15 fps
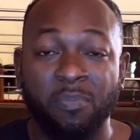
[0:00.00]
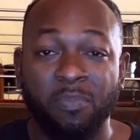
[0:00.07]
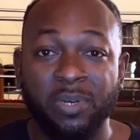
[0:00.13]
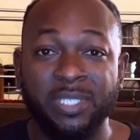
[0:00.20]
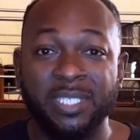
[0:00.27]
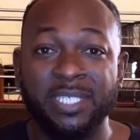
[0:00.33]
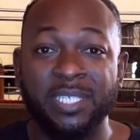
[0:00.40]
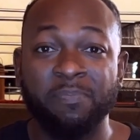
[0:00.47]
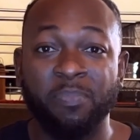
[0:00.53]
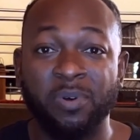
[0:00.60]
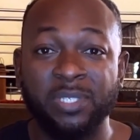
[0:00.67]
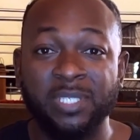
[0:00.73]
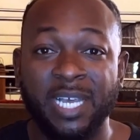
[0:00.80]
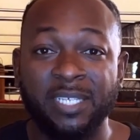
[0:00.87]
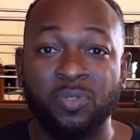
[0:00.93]
but it's
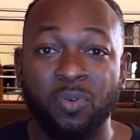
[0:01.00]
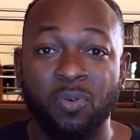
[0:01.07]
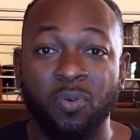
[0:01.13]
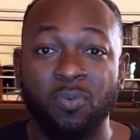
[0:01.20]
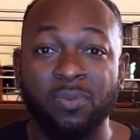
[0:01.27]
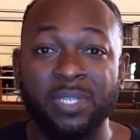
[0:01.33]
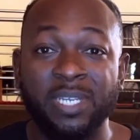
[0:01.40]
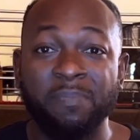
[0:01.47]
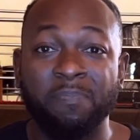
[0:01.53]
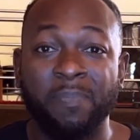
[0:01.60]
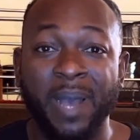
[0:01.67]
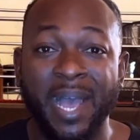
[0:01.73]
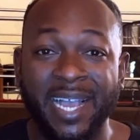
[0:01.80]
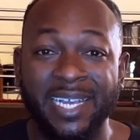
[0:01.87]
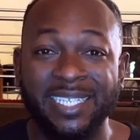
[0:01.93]
important to only
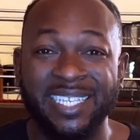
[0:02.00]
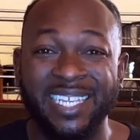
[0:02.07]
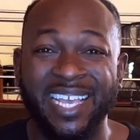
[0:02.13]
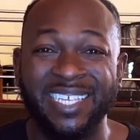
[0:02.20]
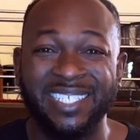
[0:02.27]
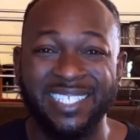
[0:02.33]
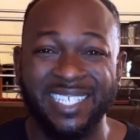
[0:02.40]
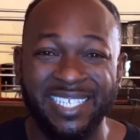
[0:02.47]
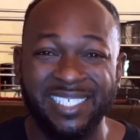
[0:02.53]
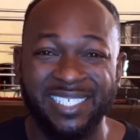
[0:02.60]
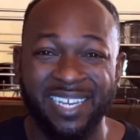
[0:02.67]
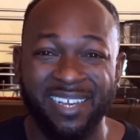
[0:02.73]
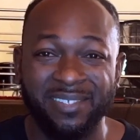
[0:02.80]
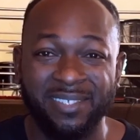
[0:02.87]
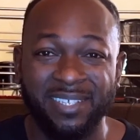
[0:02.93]
pack the
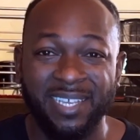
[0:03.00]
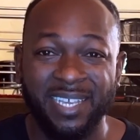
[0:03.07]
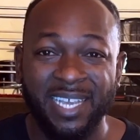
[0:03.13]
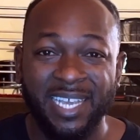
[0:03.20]
essentials.